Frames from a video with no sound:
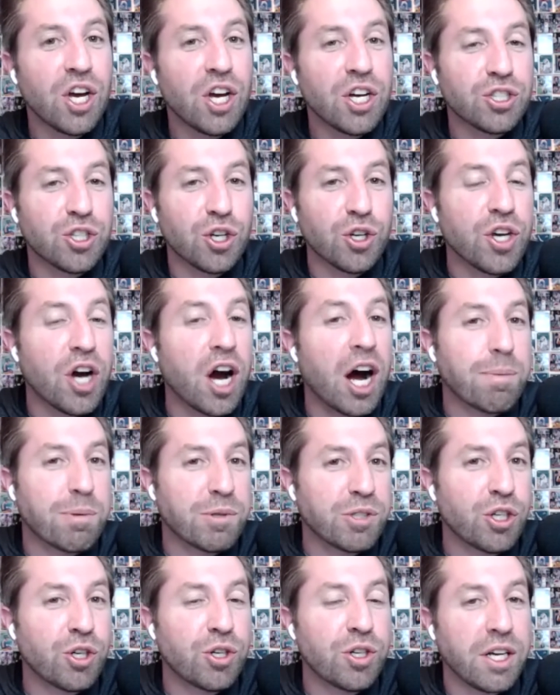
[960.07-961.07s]
So the
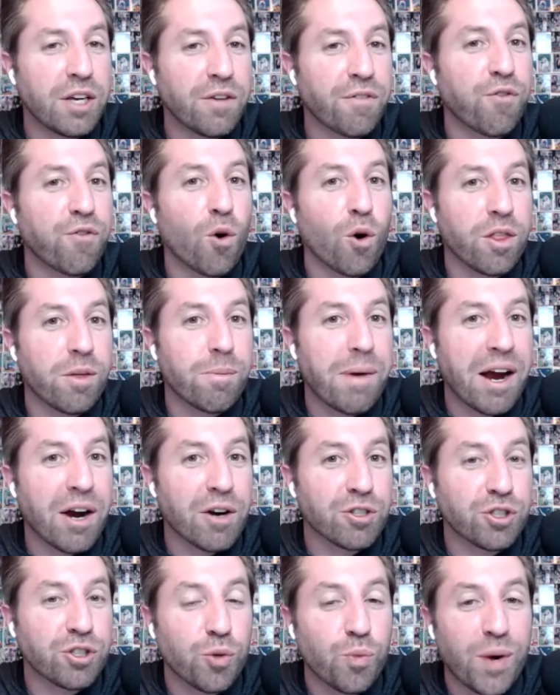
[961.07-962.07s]
opportunity for the Bears
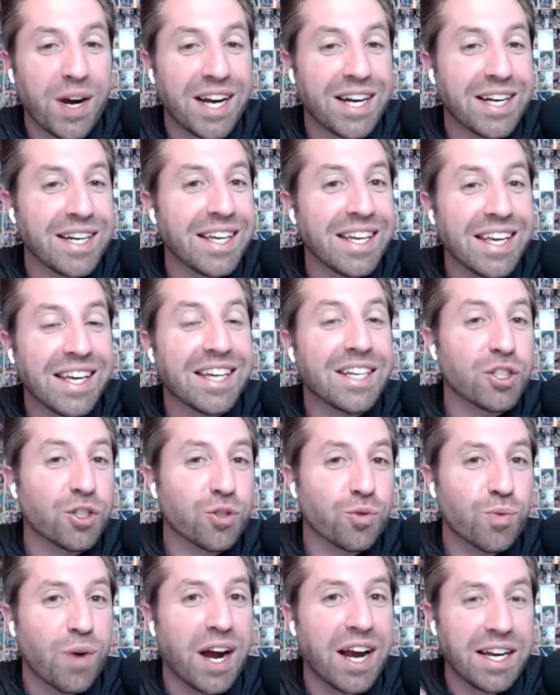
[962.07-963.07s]
to win is
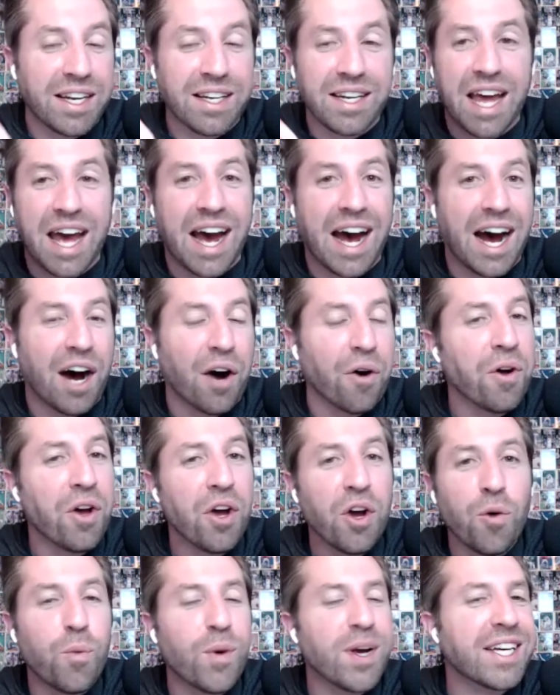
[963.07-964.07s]
right now.
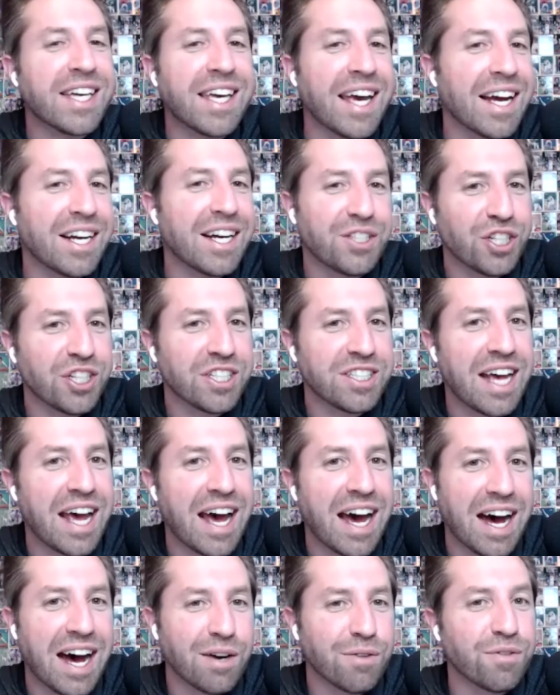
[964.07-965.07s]
We can't just
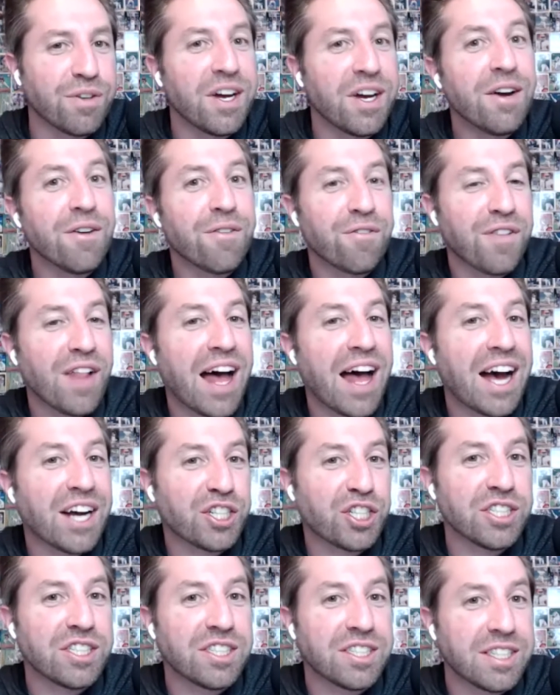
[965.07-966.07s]
have
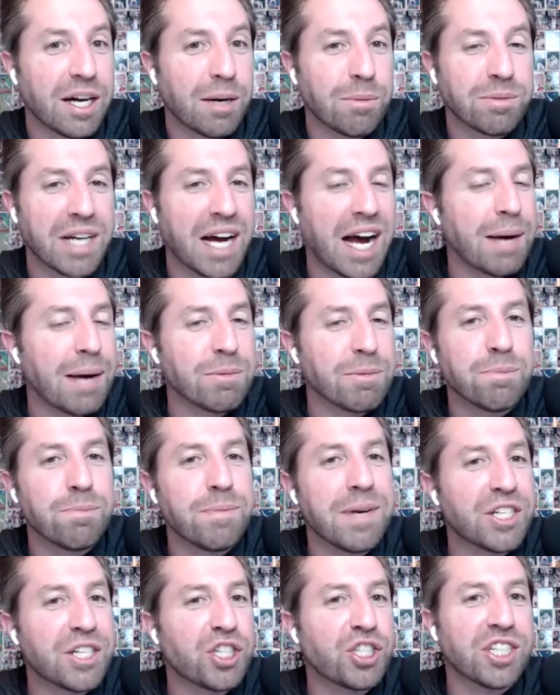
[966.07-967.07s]
flashes sometimes.
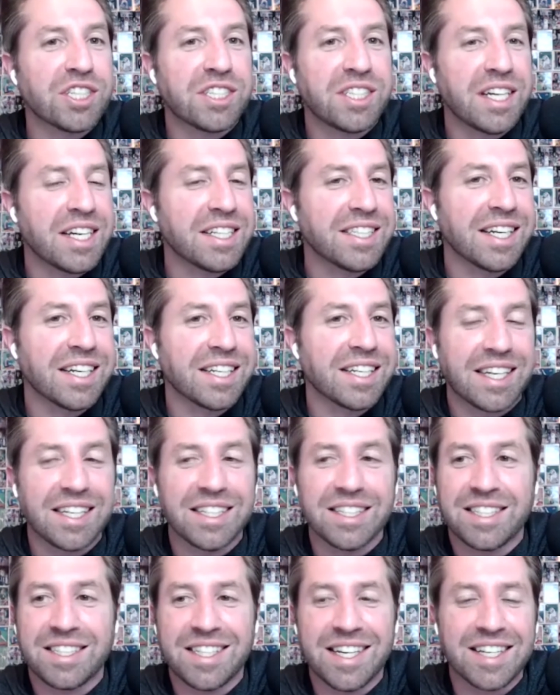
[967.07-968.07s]
Mitch just isn't
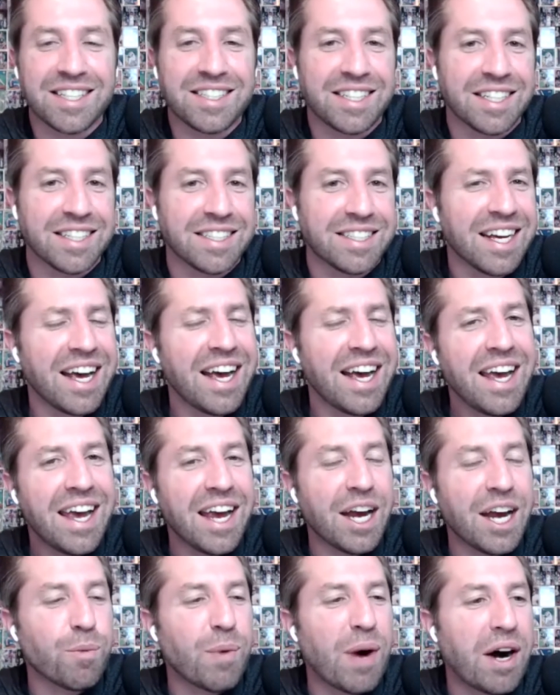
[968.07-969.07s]
consistent.
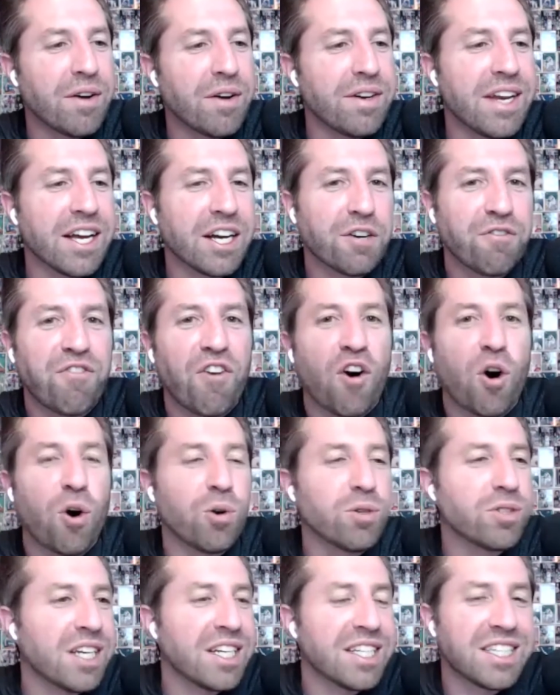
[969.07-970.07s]
And while Nick
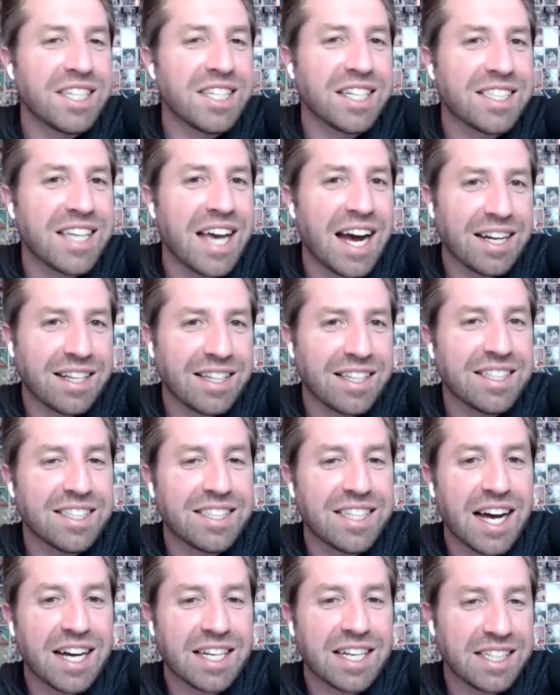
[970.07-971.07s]
Foles isn't exactly
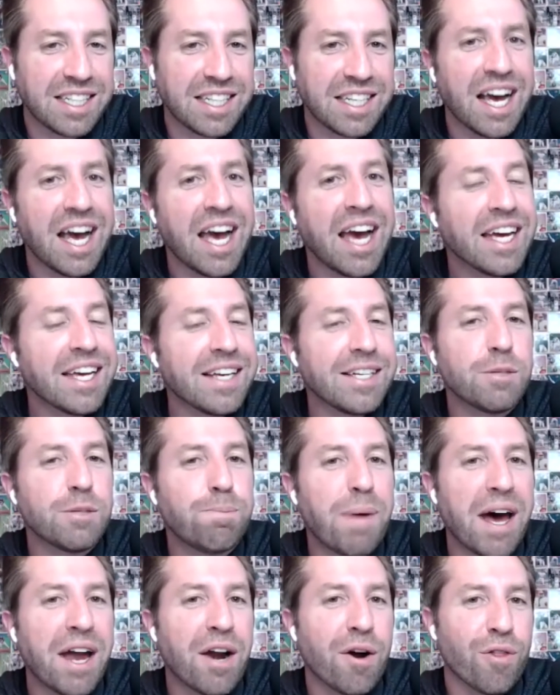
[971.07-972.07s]
sexy, he's
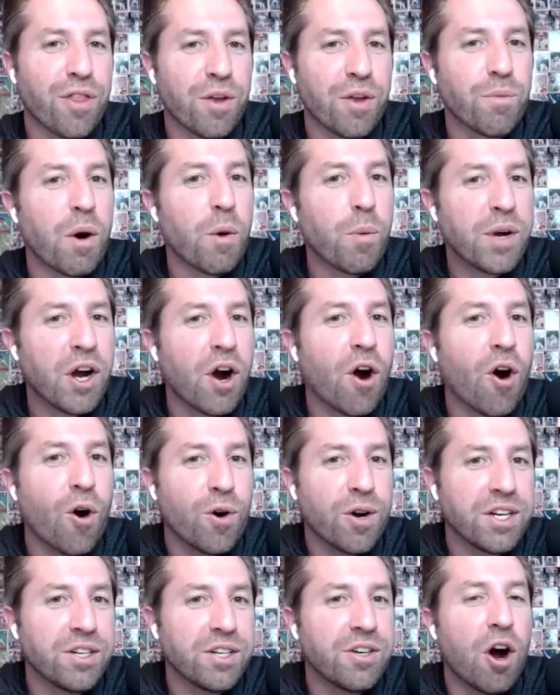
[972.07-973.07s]
better than what we
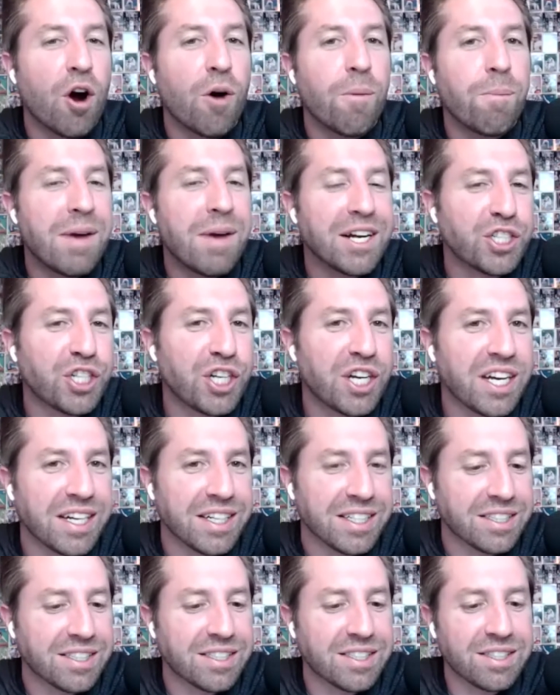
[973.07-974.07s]
already know Mitch
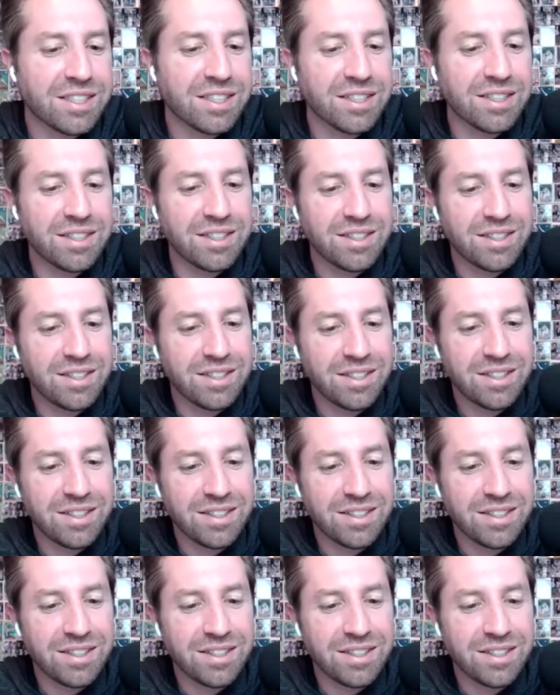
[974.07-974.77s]
is. He